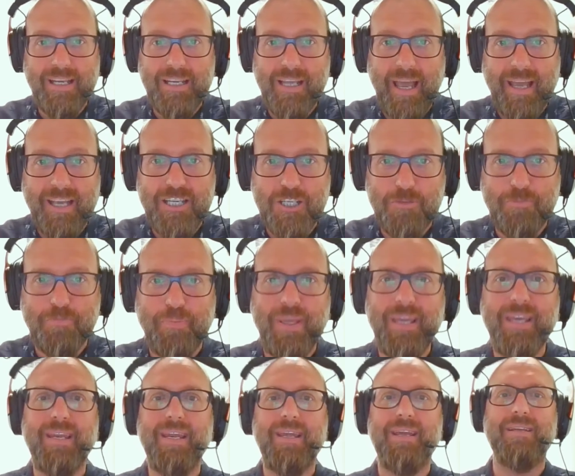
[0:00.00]

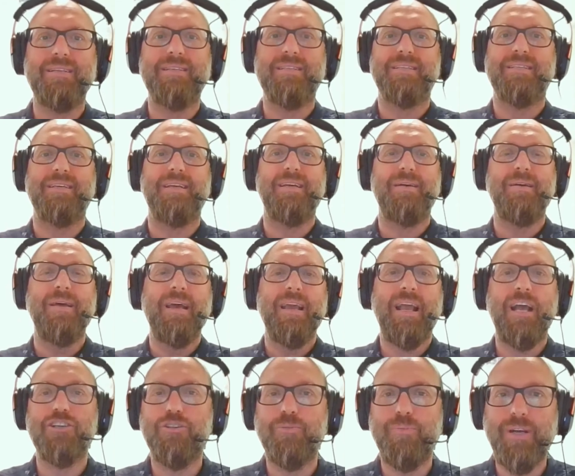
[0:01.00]
experience,
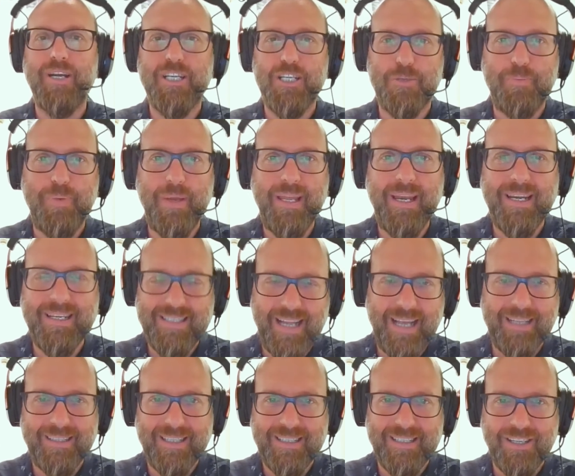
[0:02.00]
customer experience
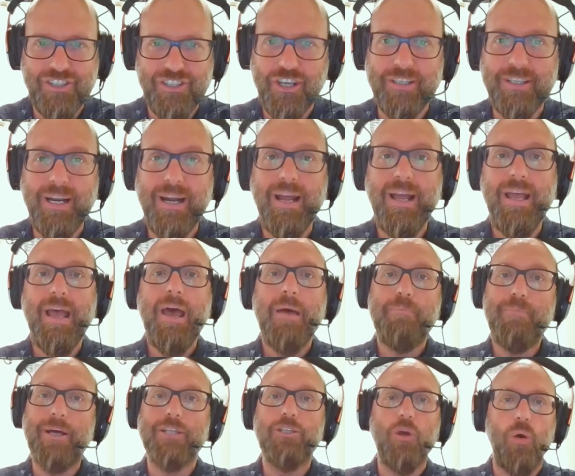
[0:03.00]
settings, etc.
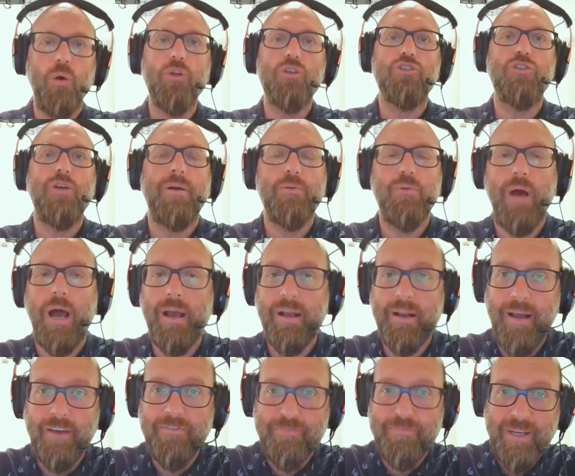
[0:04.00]
But also
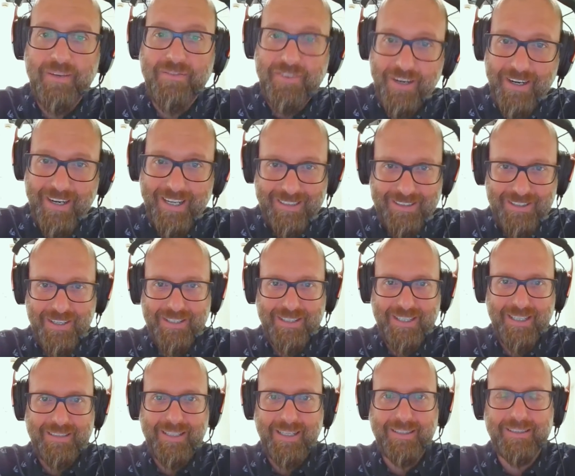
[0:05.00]
I've been very
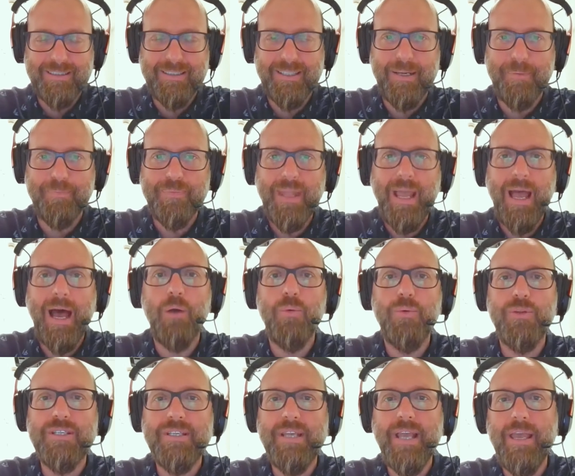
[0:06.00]
interested, and I
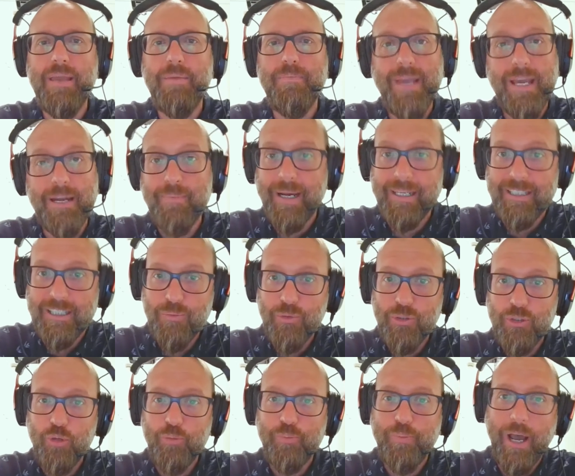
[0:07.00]
would say me and my team,
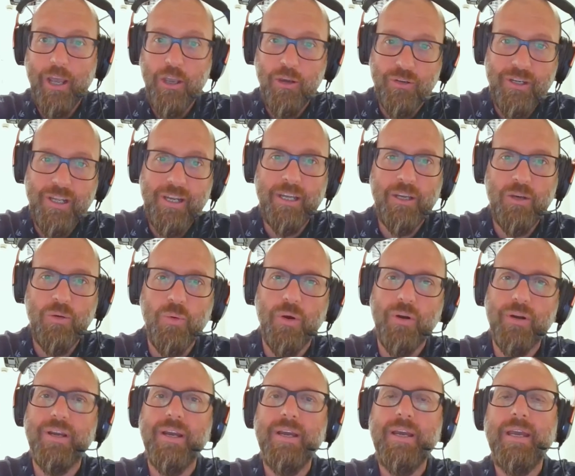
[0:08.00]
we do pioneering
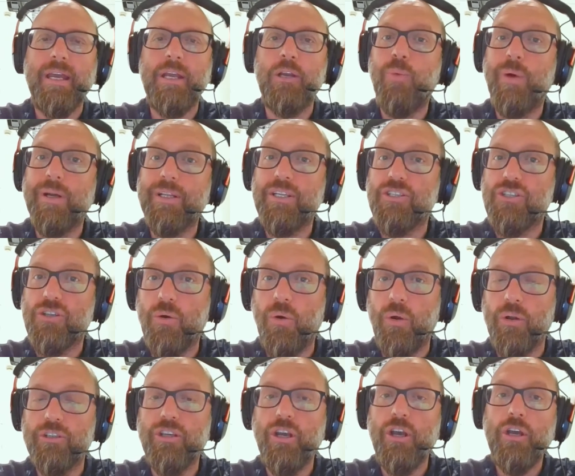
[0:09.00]
work in what is
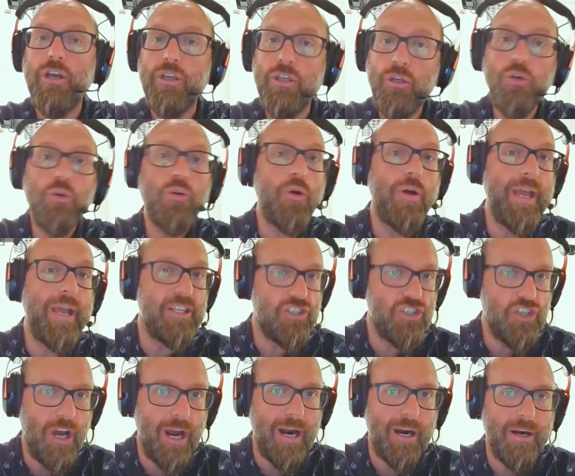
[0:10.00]
called
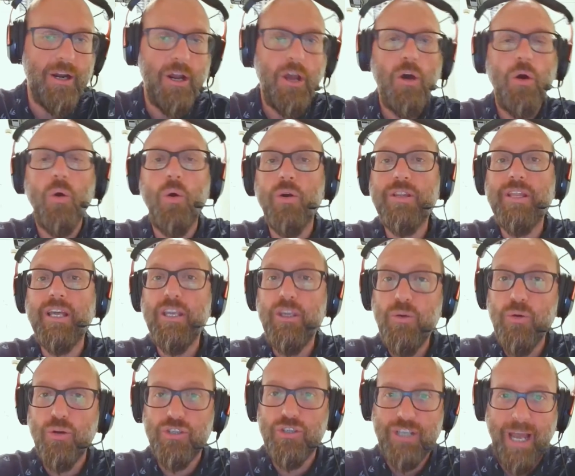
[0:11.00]
neuro-HR, or the
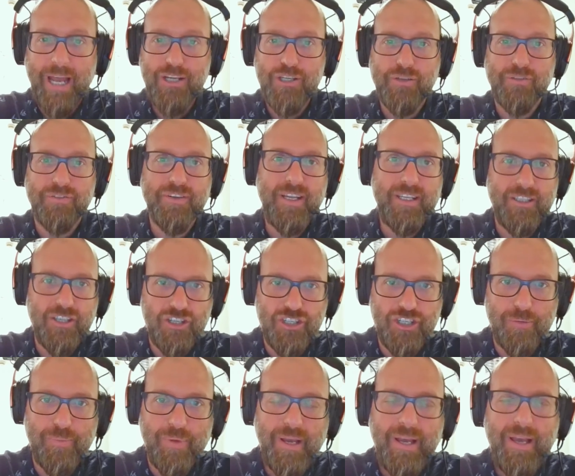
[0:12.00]
neuroscience of leadership.